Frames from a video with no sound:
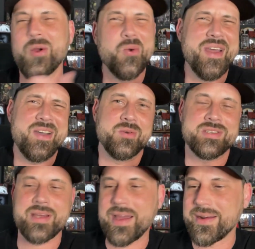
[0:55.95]
Who
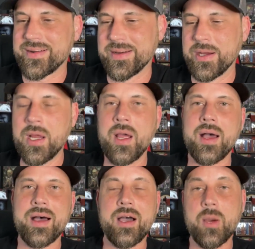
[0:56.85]
knows? I don't
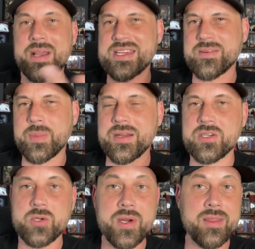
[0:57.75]
know. Hope you guys have been
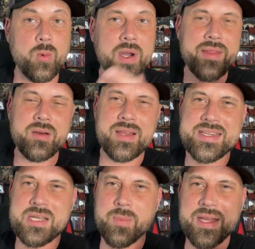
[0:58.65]
enjoying the weather the
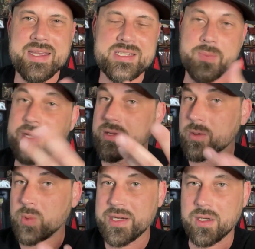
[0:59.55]
last couple days, depending
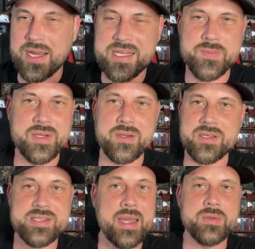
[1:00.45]
on where you're at. It's been
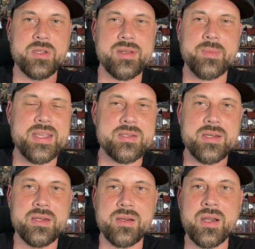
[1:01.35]
just absolutely
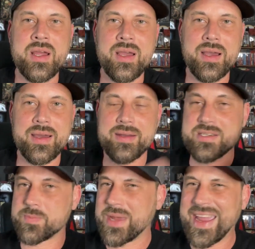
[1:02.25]
amazing here.
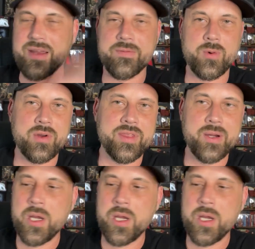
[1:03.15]
Just back and forth though.